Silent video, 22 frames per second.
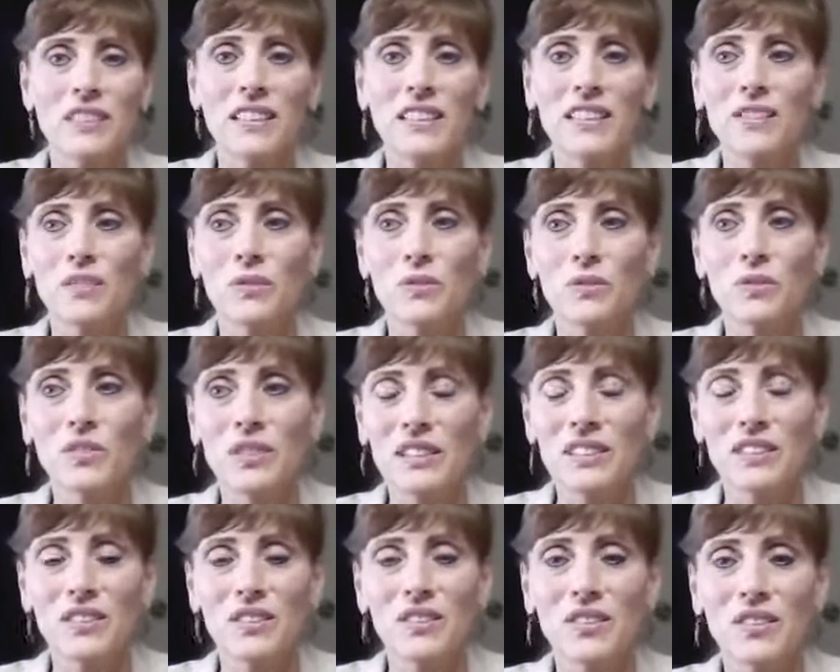Eat
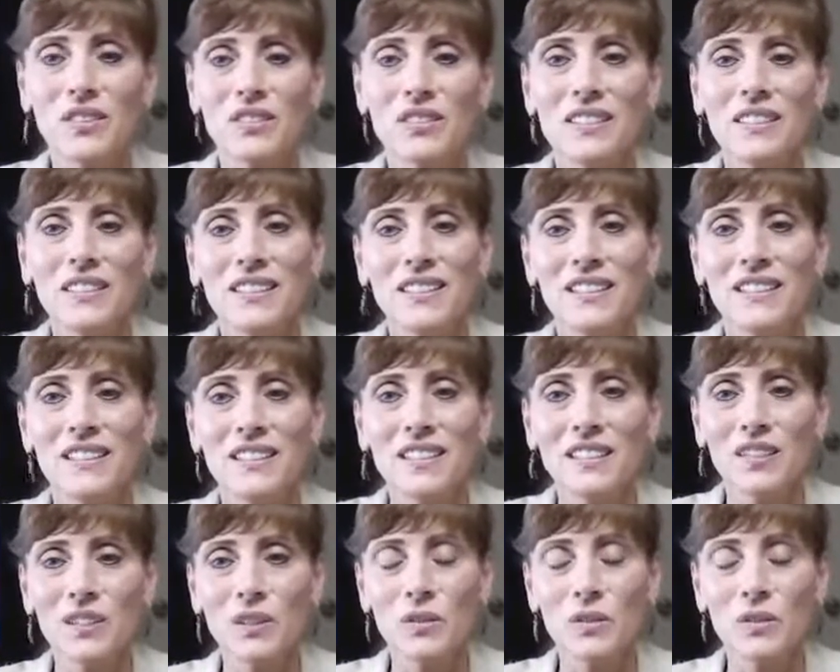real,
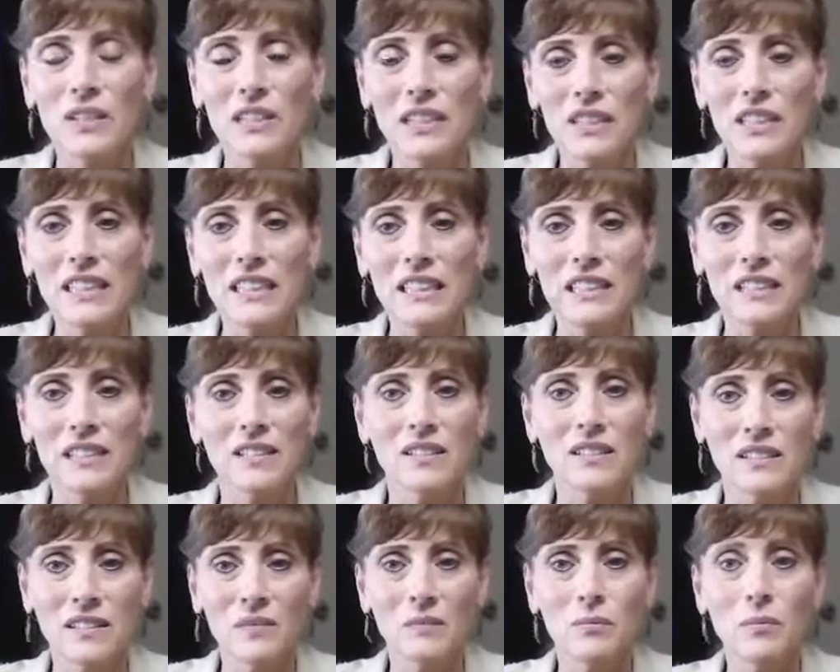you know,
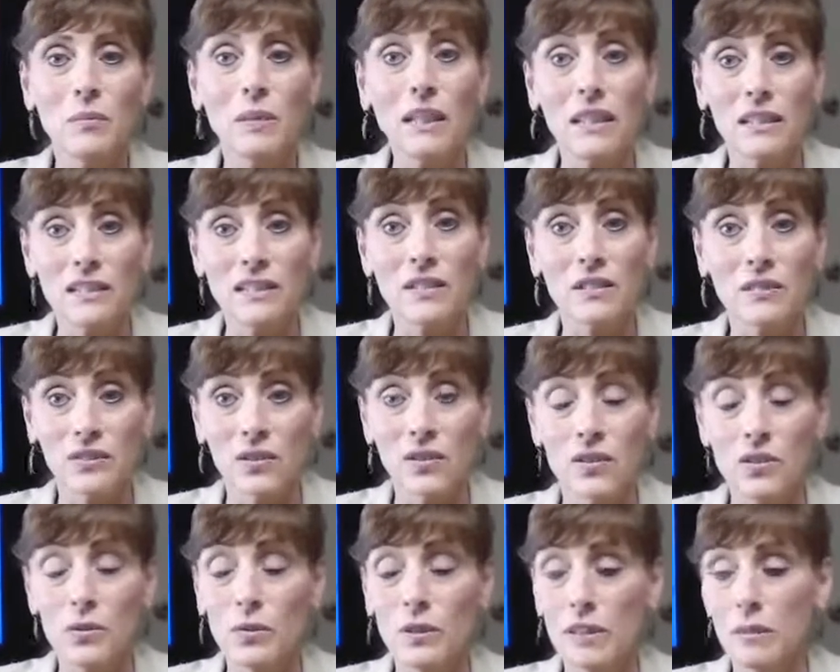clean meat if you
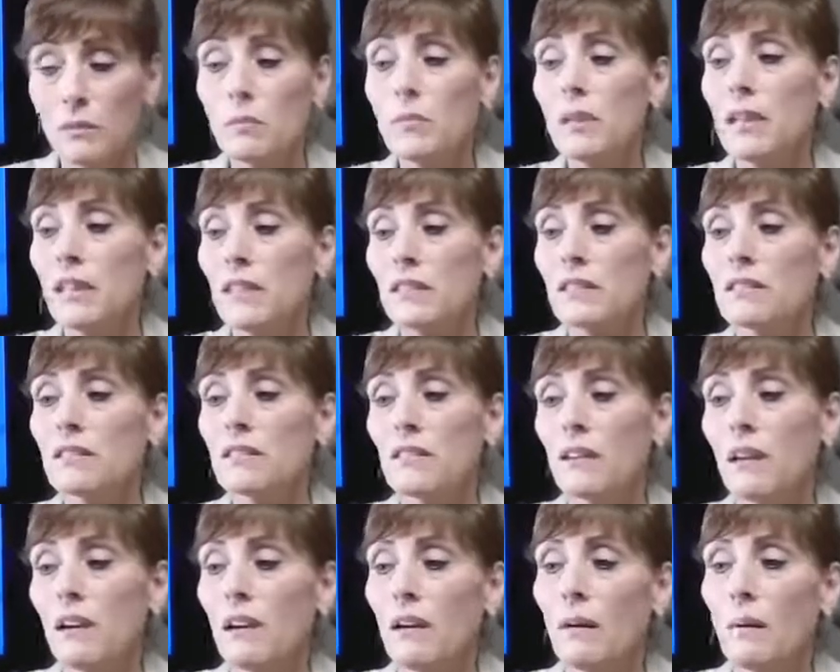do eat meat.
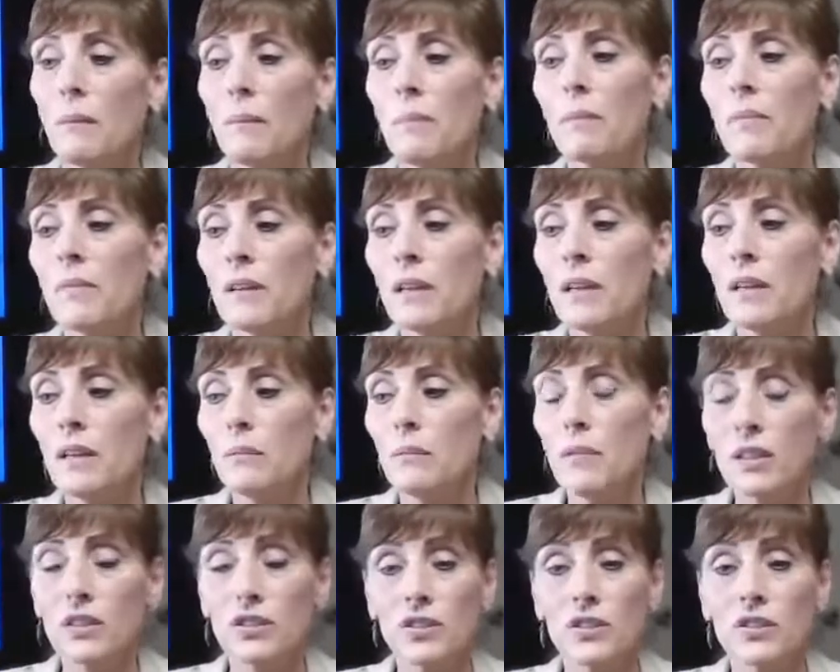Um,
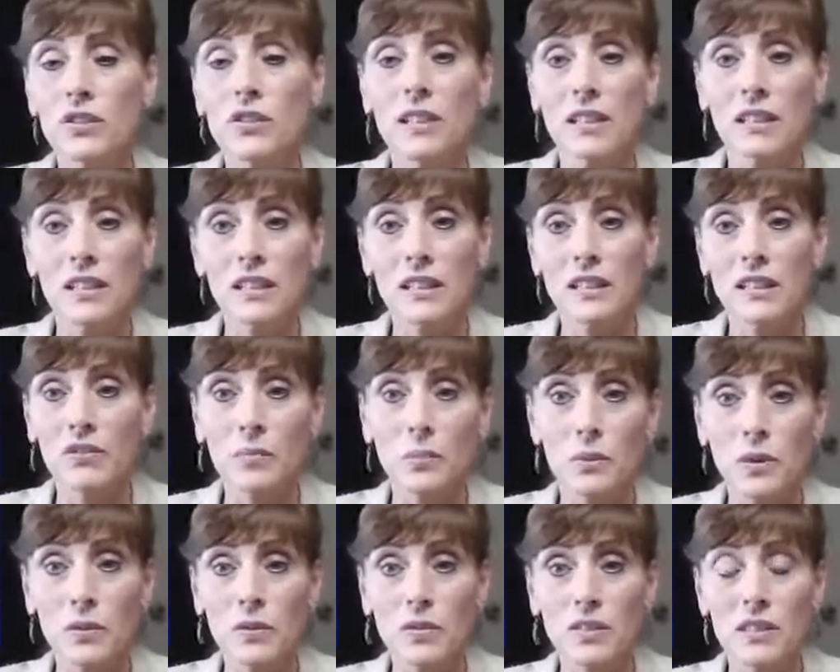make sure you're getting enough
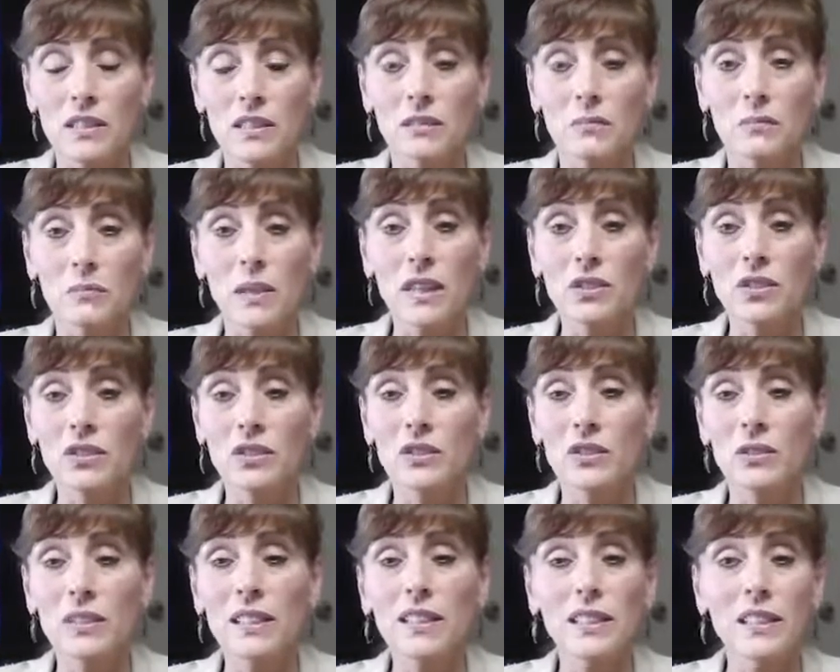protein. Make sure
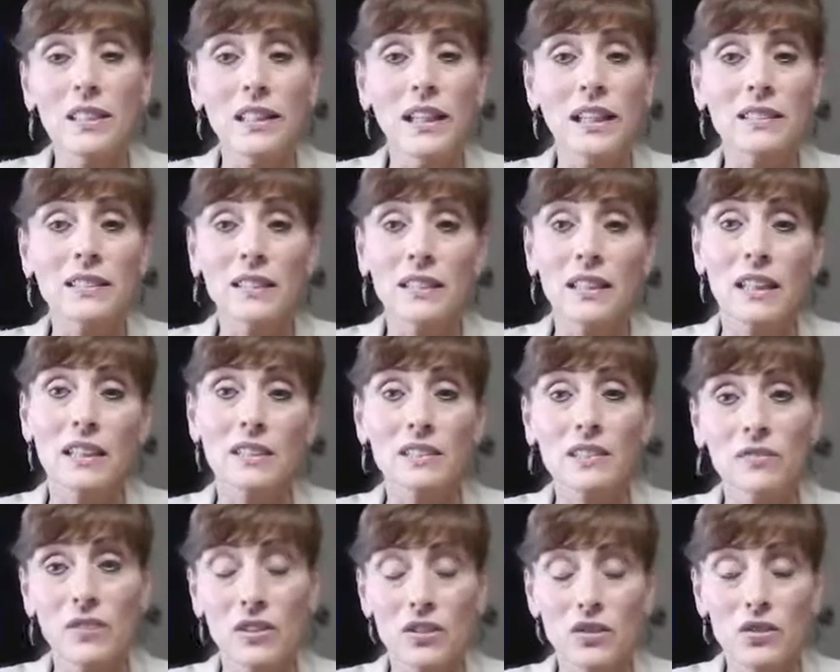you eat lots and lots
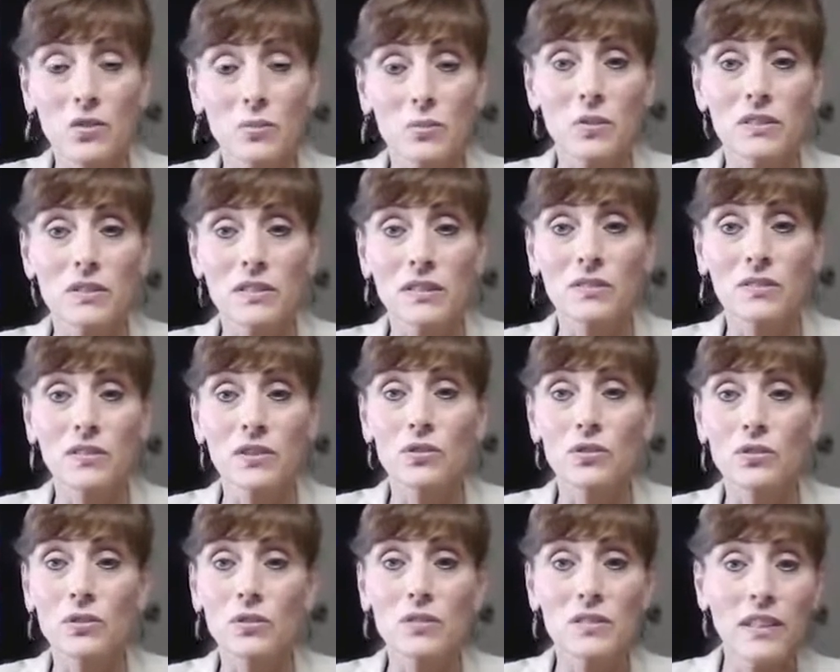of vegetables. I feel
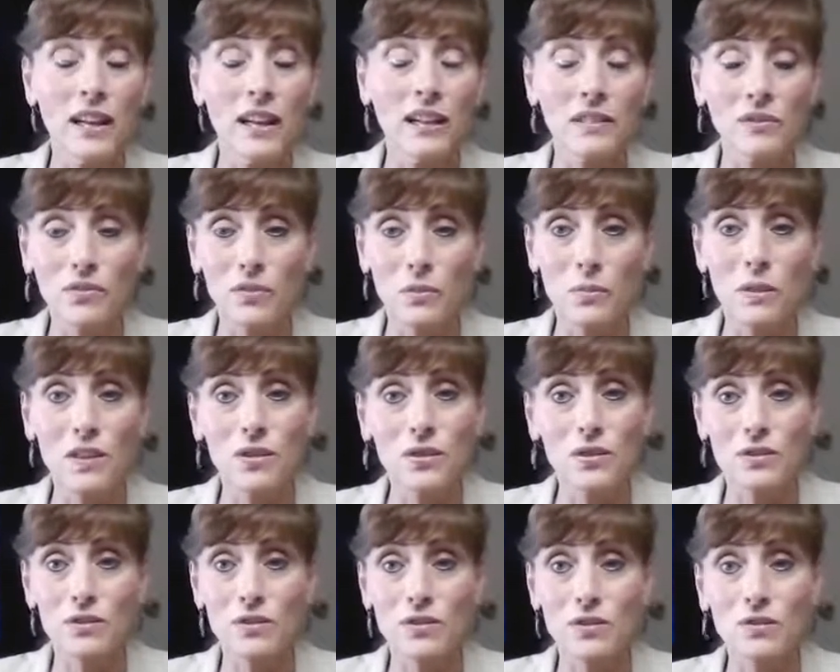so sad for
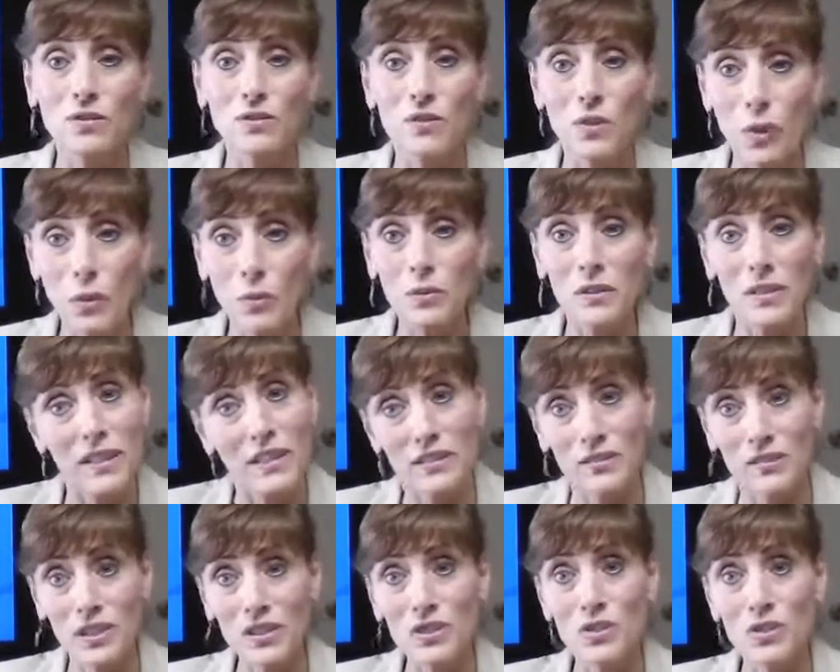patients who don't like
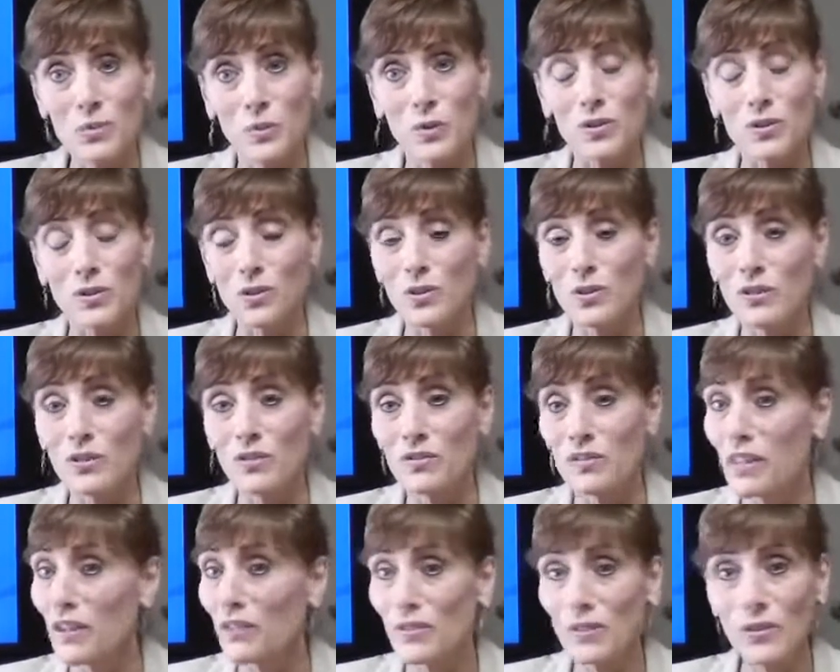vegetables or have
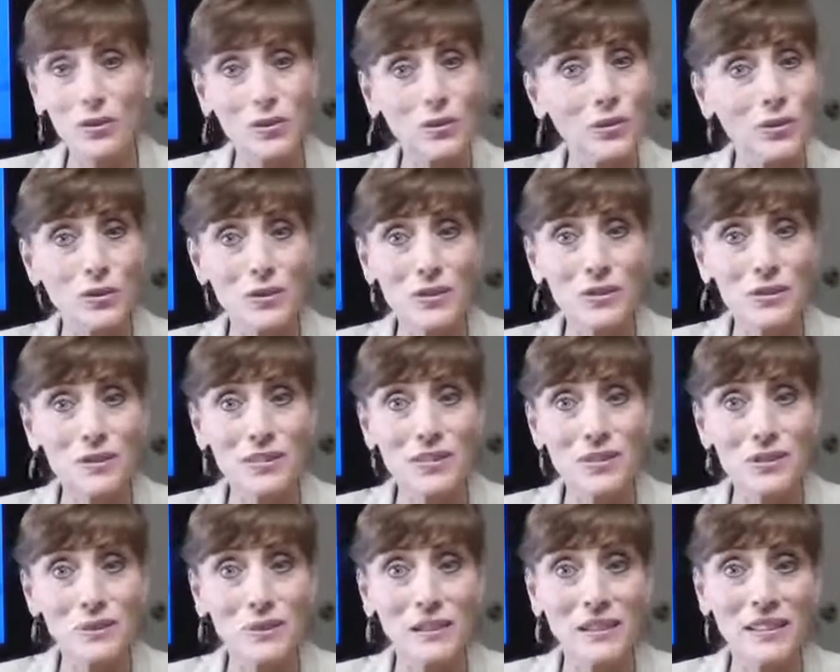never learned
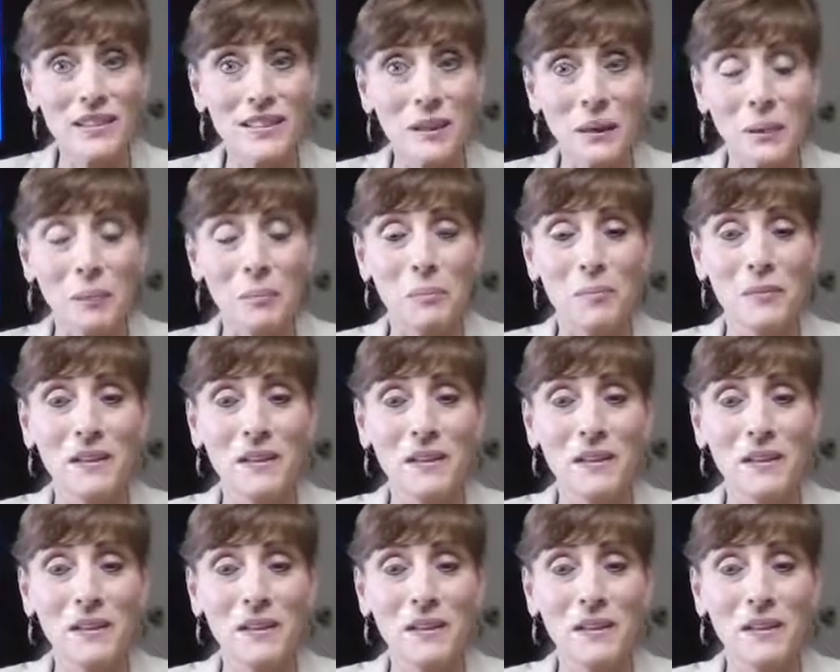to eat them.